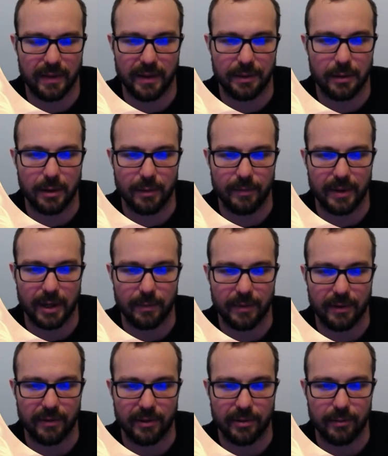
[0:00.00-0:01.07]
that heart back
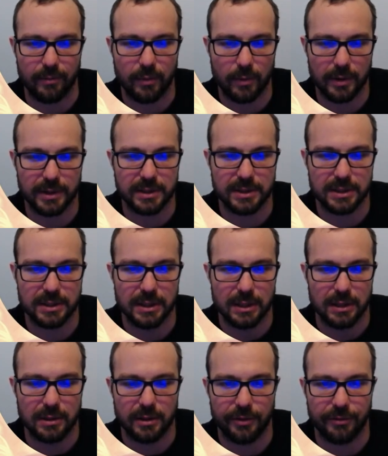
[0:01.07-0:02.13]
because that's important.
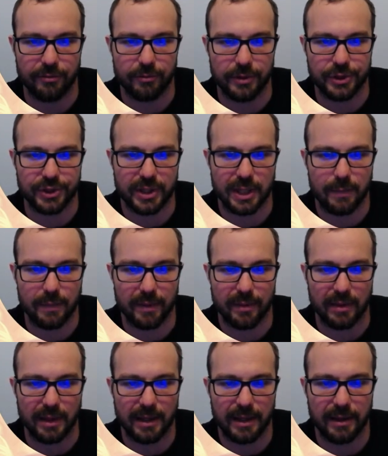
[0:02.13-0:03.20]
Another free shot
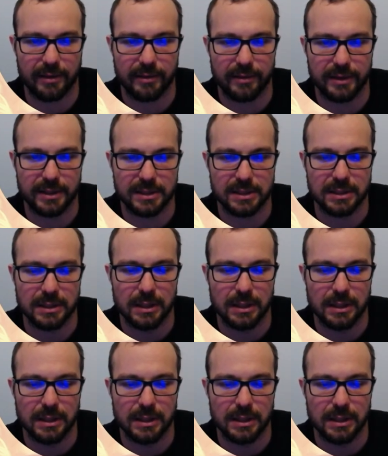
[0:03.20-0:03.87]
is excellent.